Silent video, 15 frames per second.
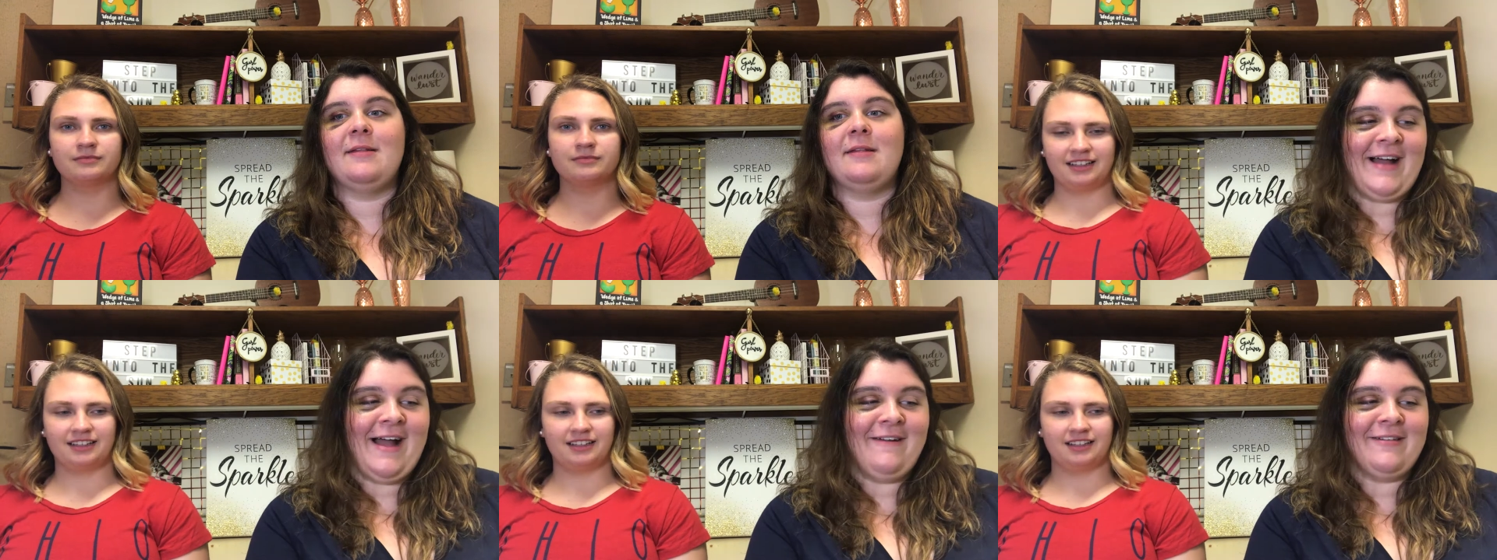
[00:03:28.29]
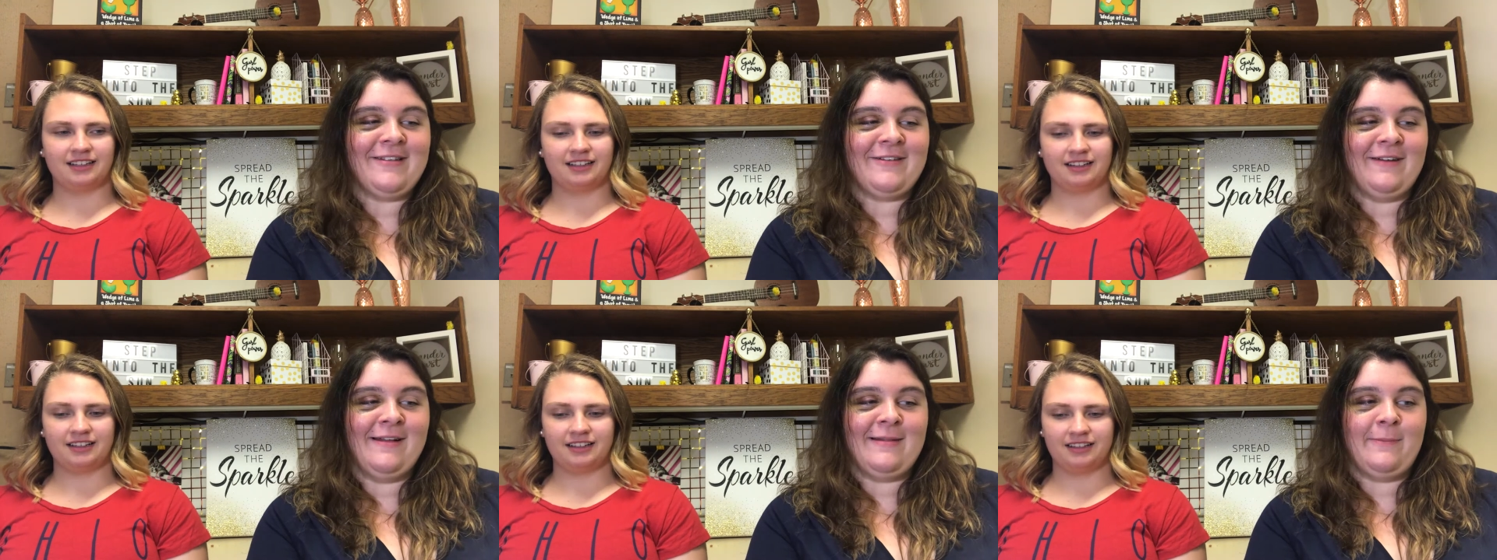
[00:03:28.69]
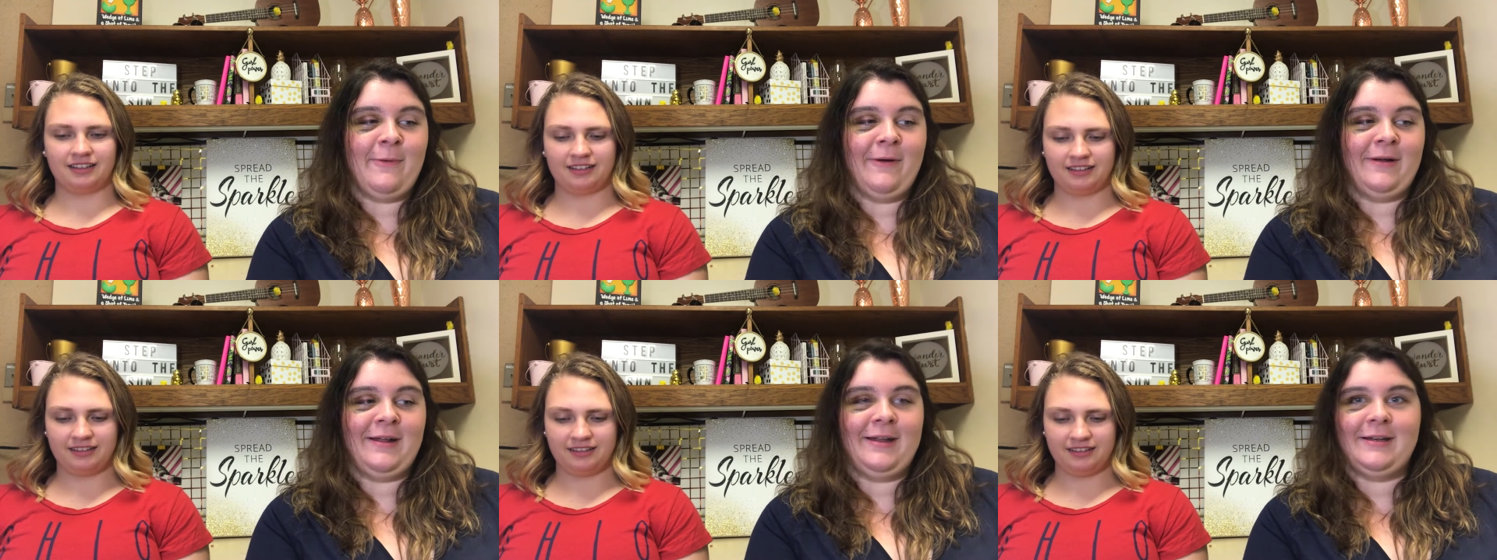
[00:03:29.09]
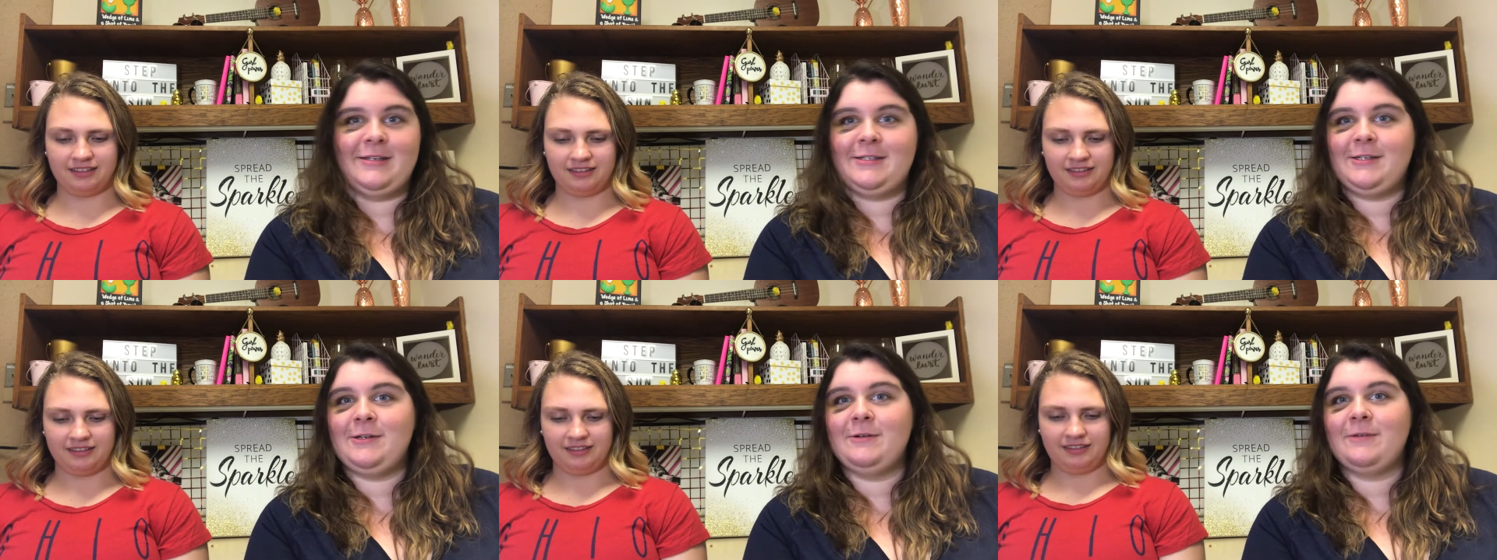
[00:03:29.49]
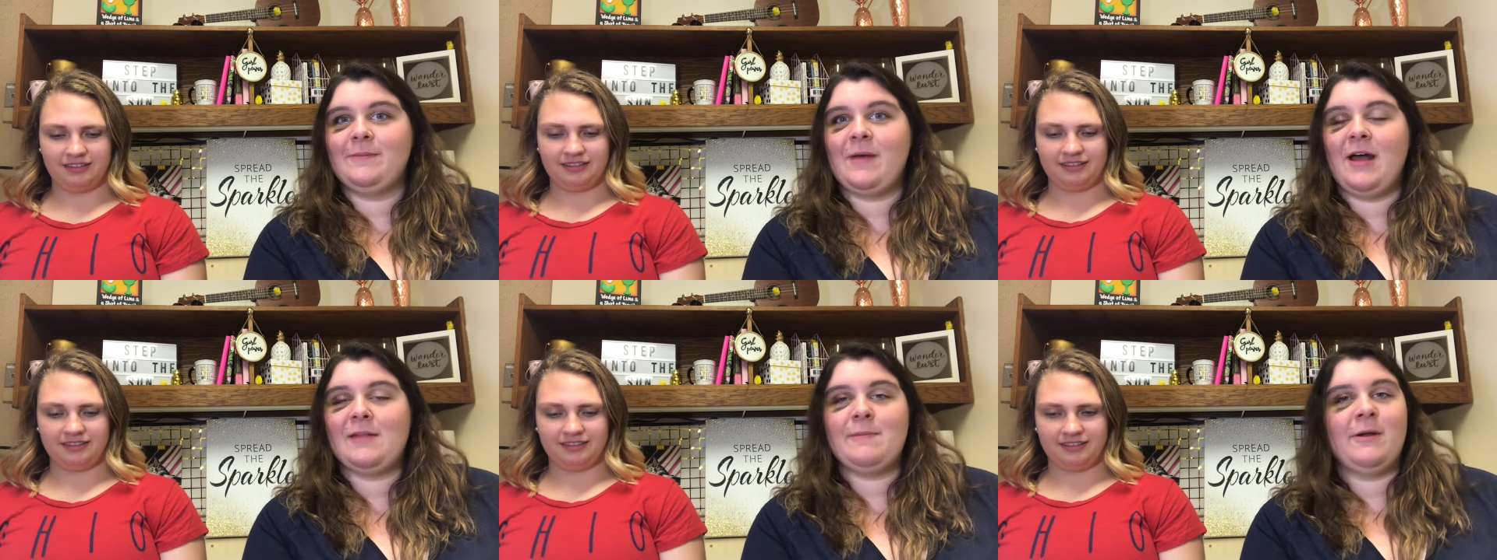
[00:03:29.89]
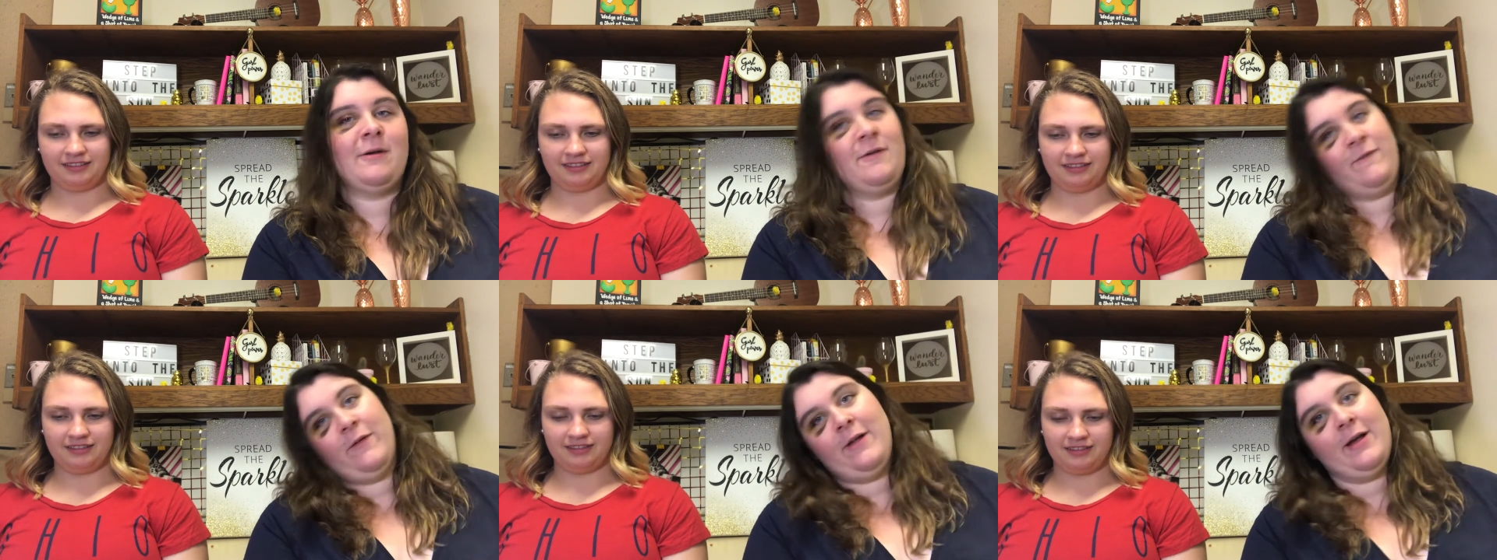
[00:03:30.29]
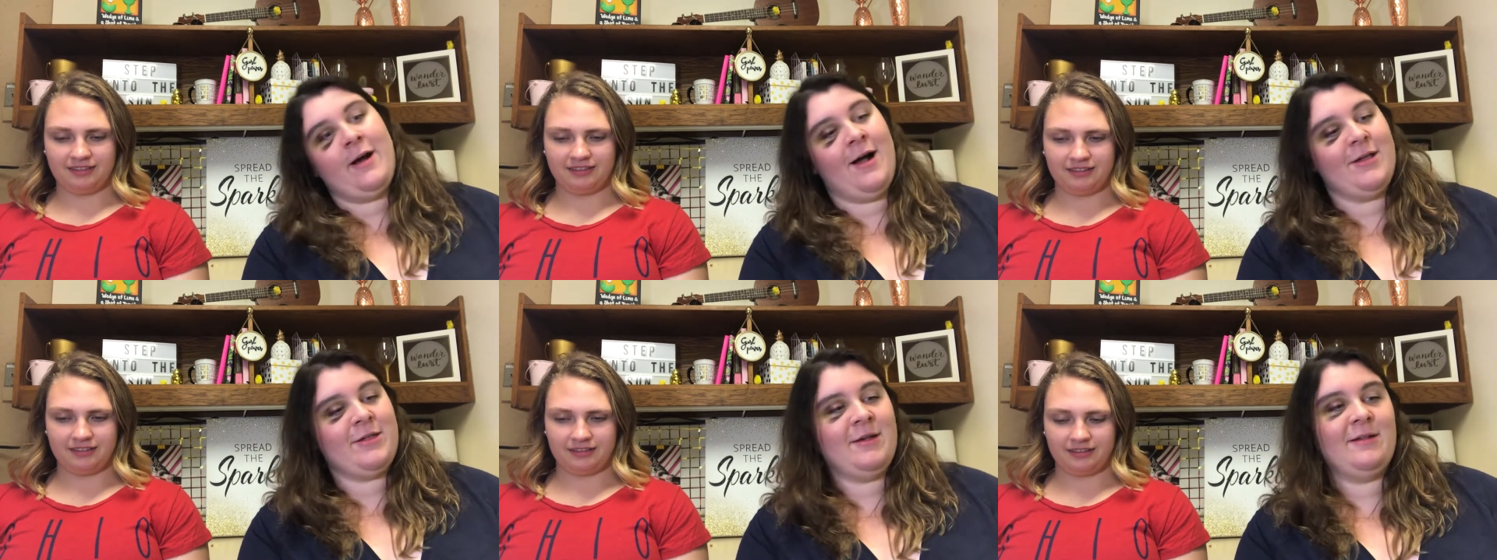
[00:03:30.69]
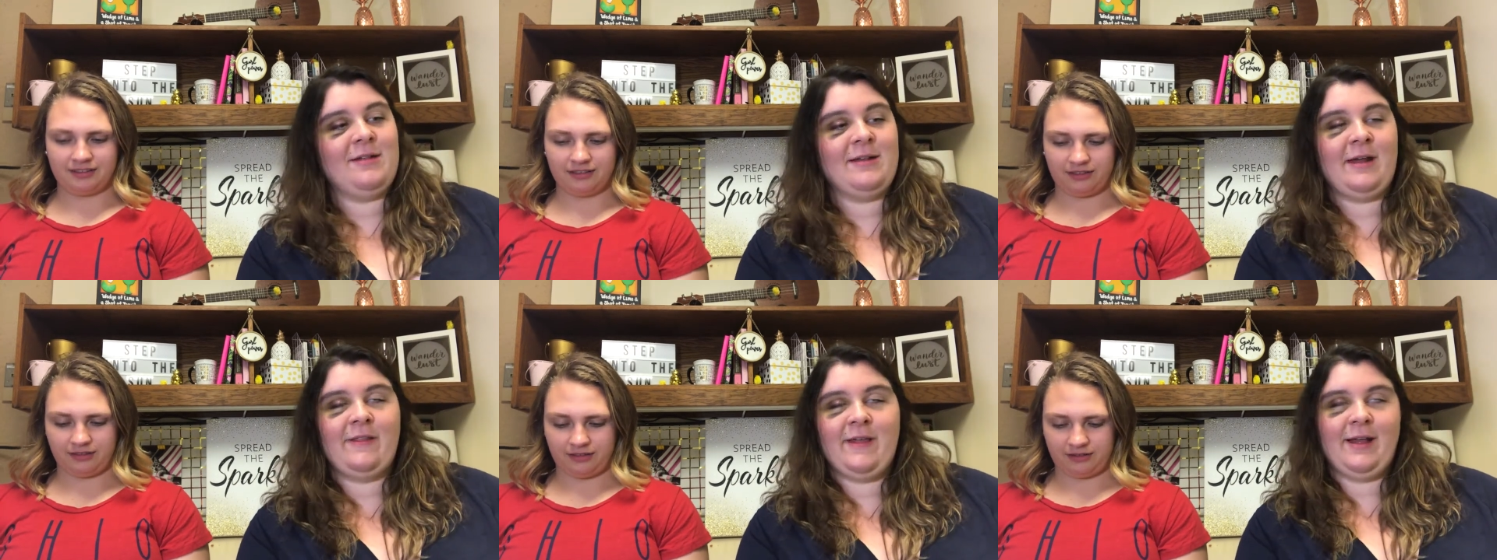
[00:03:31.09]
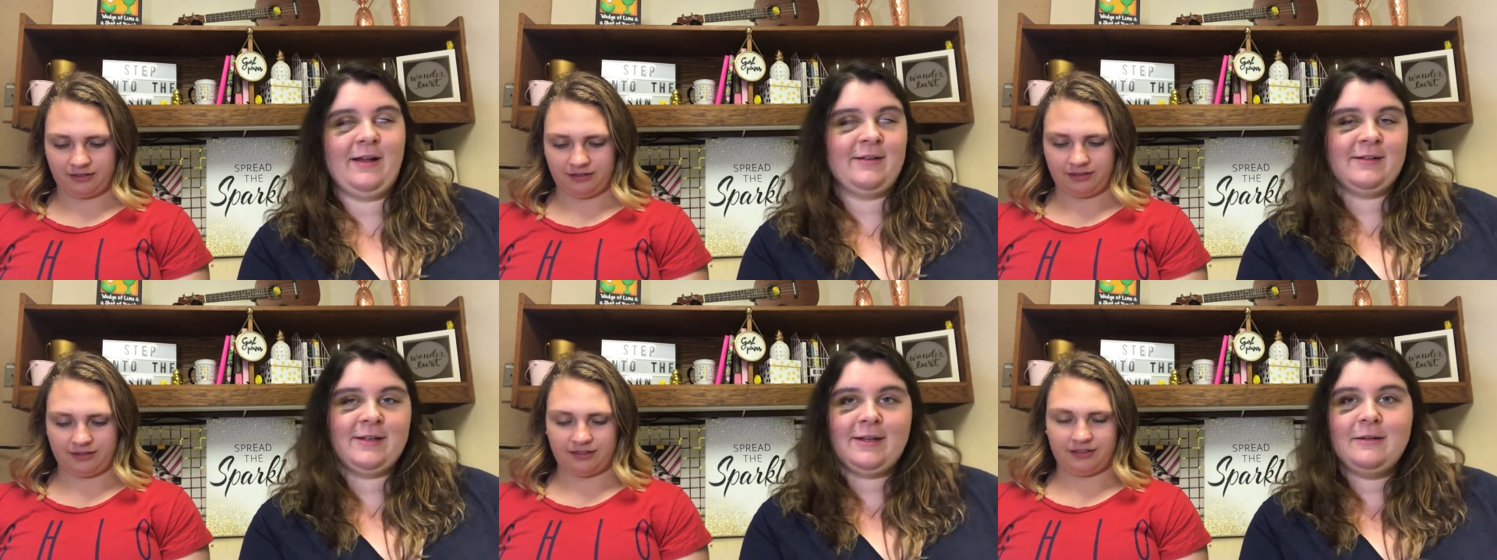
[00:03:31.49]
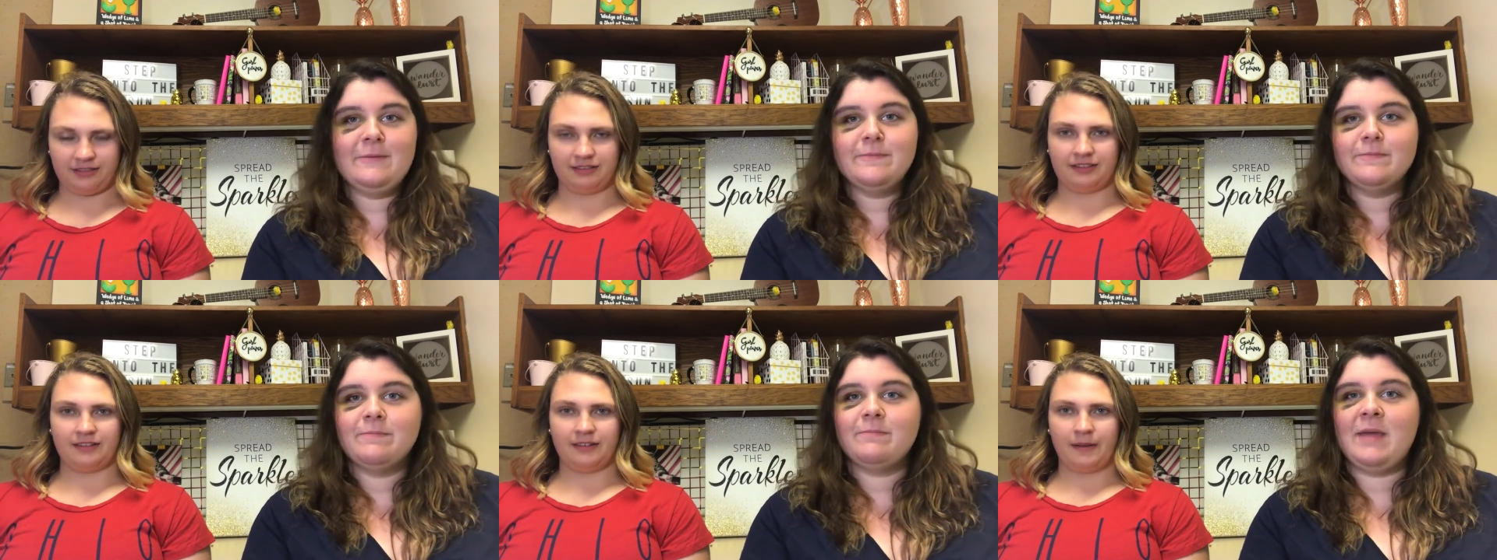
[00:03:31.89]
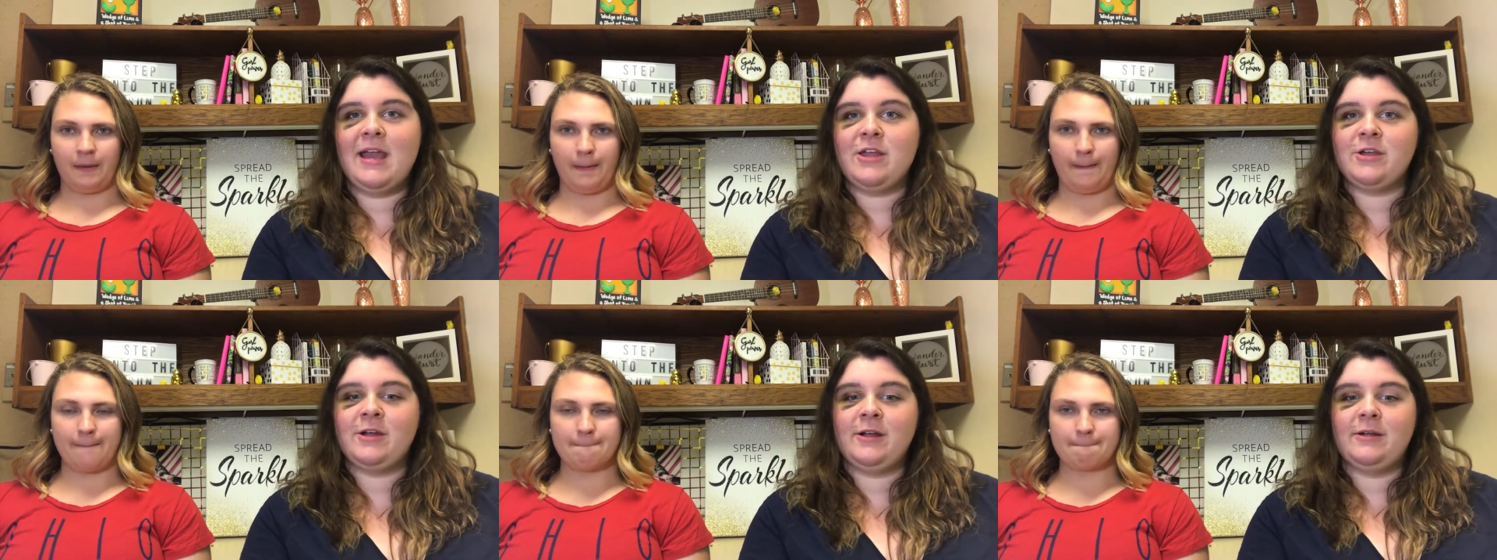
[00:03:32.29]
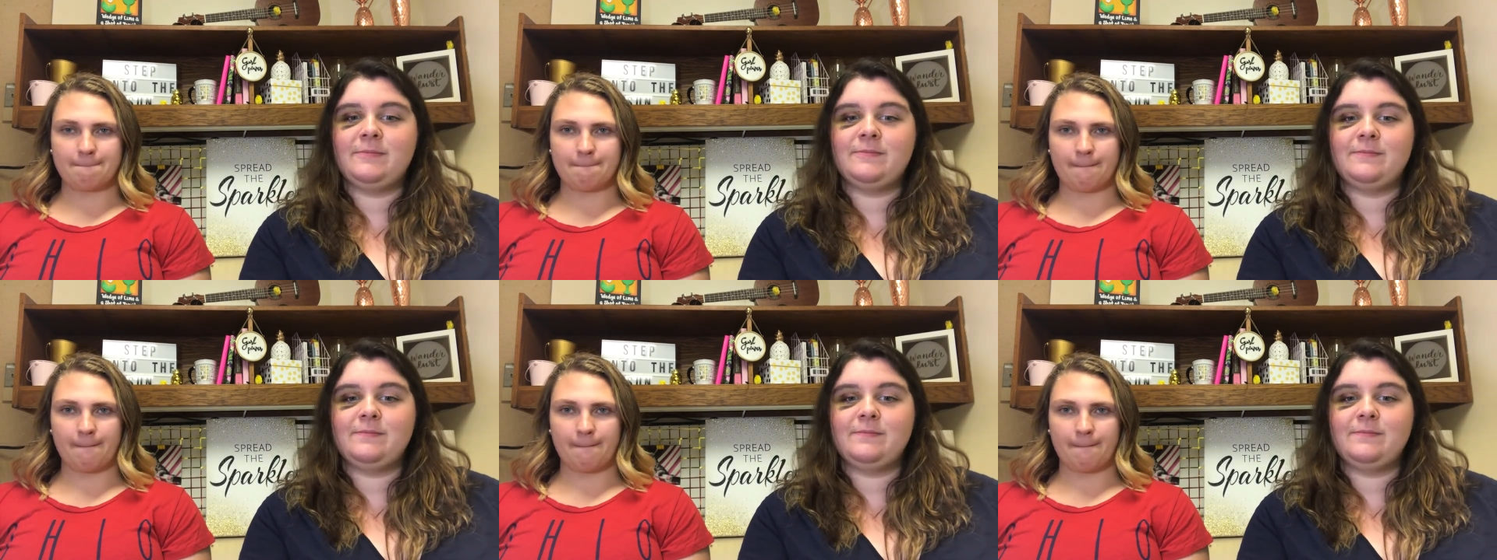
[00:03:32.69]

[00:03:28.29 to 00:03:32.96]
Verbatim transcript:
Speaker 1: I was transported to hospital, fully conscious, nothing major,